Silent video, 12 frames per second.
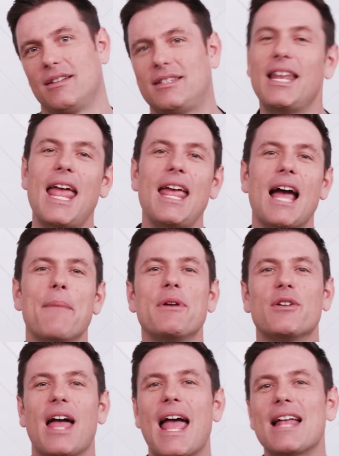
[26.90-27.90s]
Today, I'm
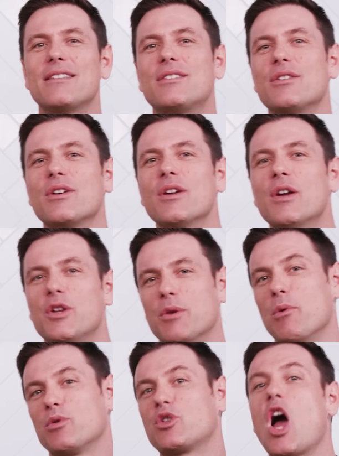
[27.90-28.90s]
here to answer your
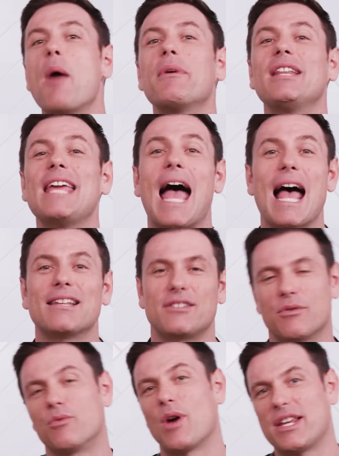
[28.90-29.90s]
most commonly asked
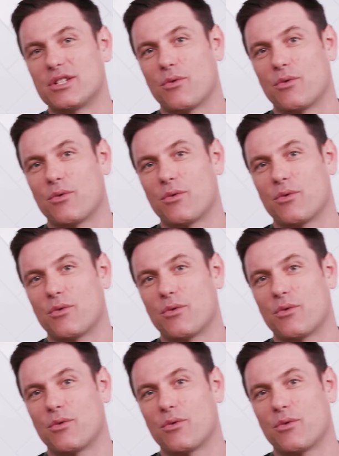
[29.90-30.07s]
rice